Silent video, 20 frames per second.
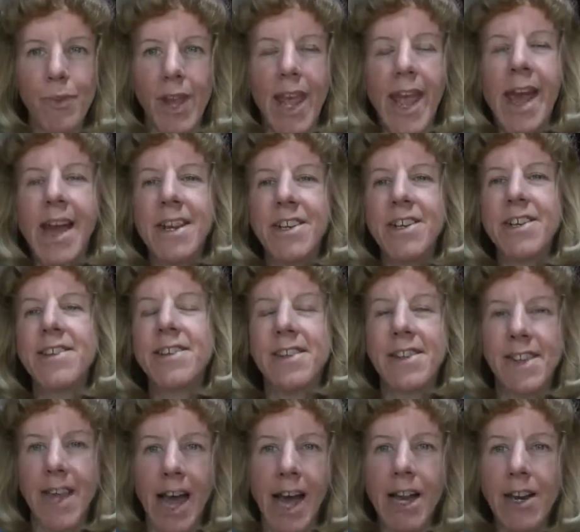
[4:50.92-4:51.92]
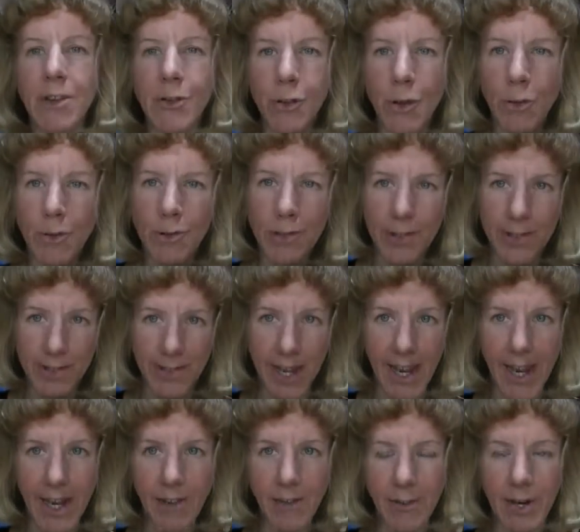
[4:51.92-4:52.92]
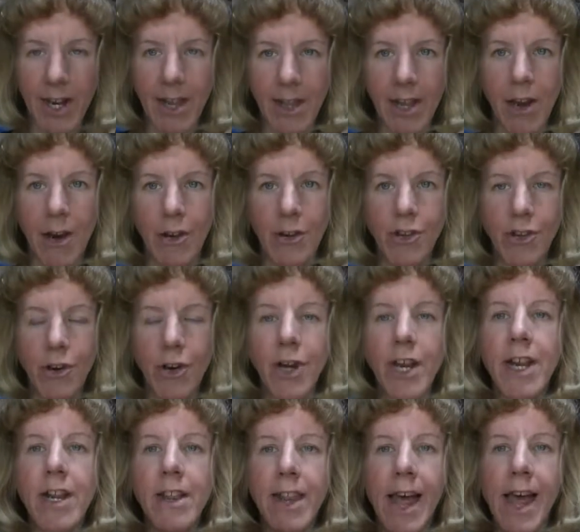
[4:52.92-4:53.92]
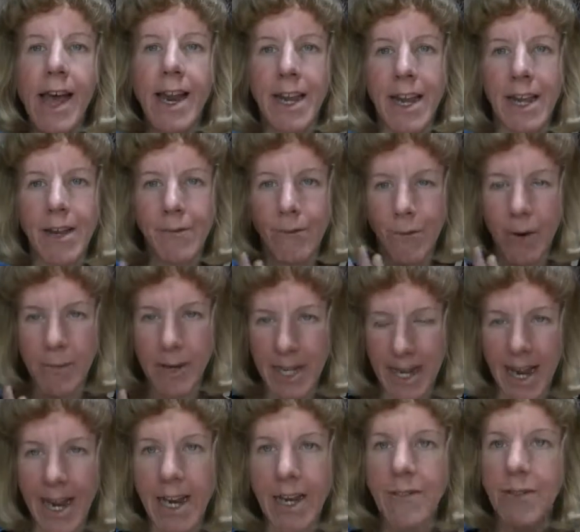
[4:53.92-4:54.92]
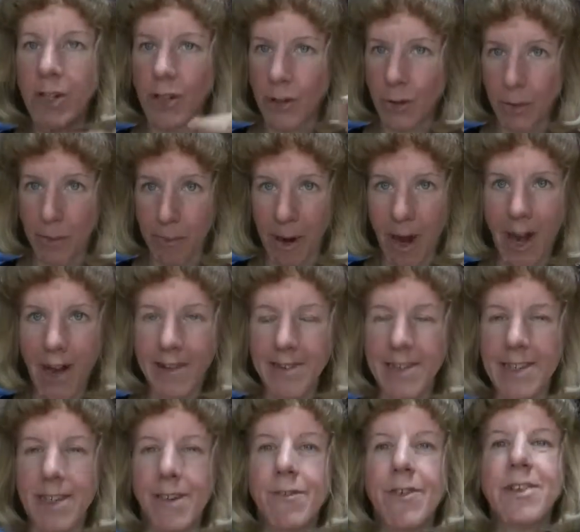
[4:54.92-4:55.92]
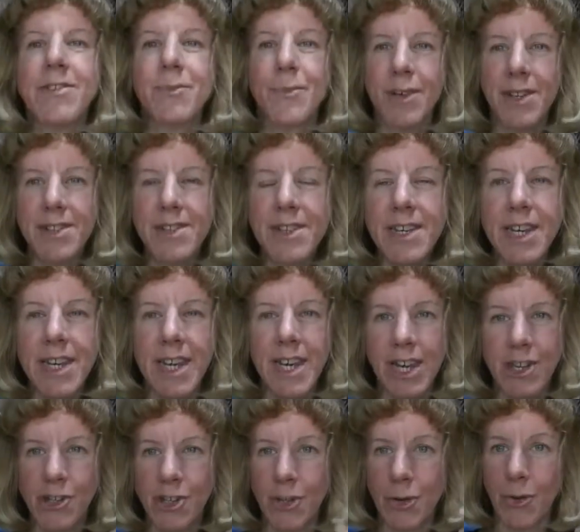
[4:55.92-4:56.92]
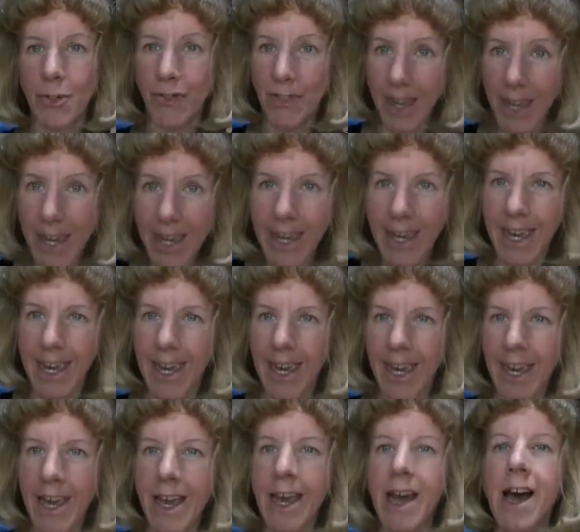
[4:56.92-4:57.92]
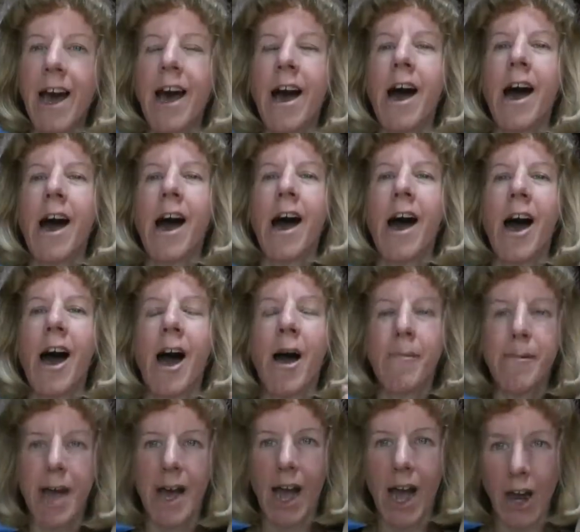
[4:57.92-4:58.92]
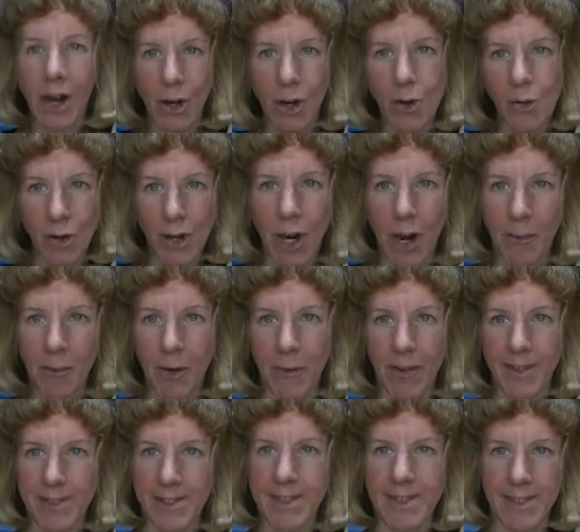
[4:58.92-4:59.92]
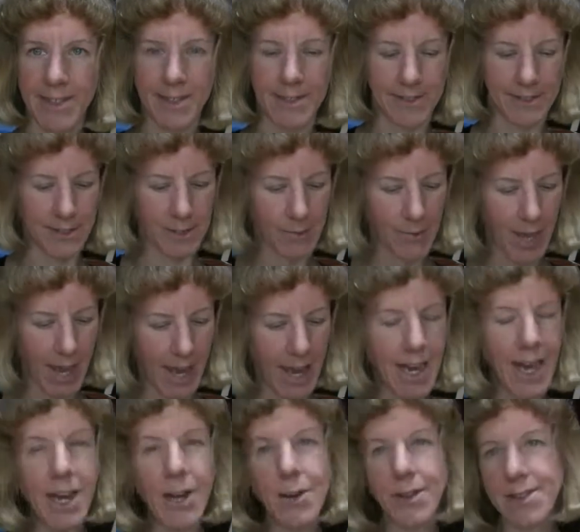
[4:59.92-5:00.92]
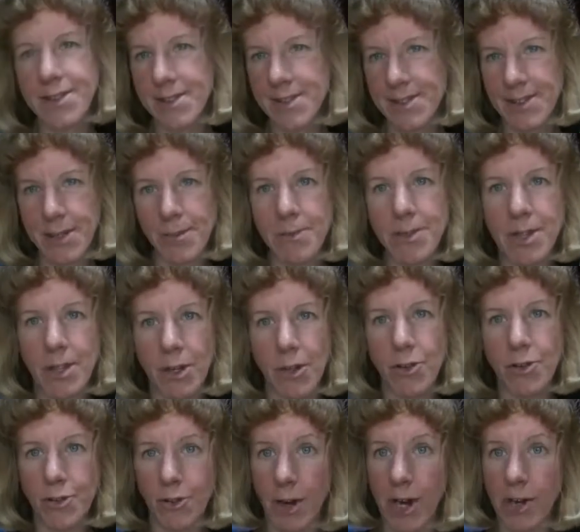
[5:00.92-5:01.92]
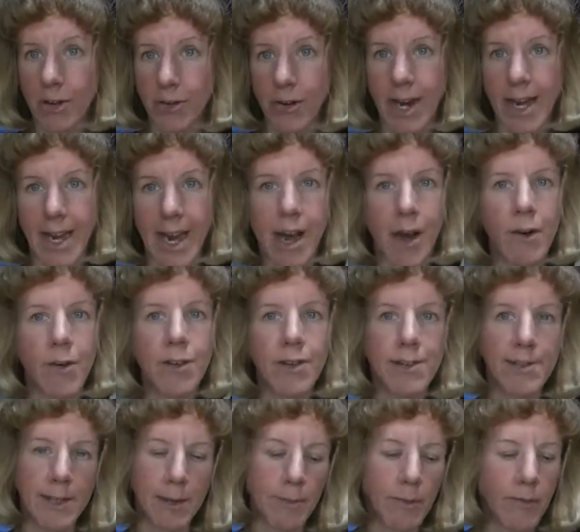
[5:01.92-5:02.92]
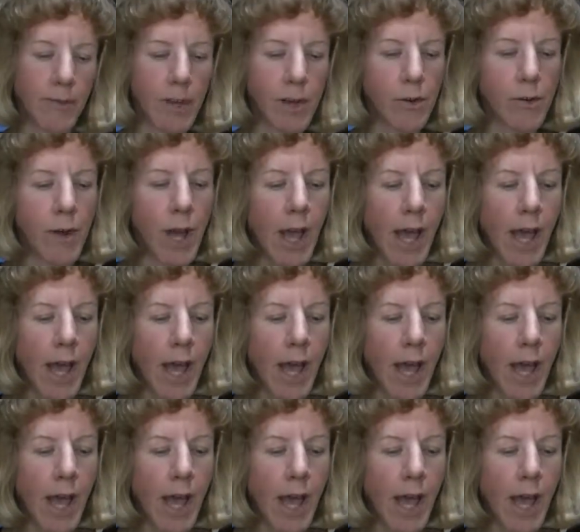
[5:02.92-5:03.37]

And just that, those things right there, turning that from a negative into a positive is what's going to get you thinking, about how to overcome your resistance. Okay, and I know it seems a little strange right now to some of you,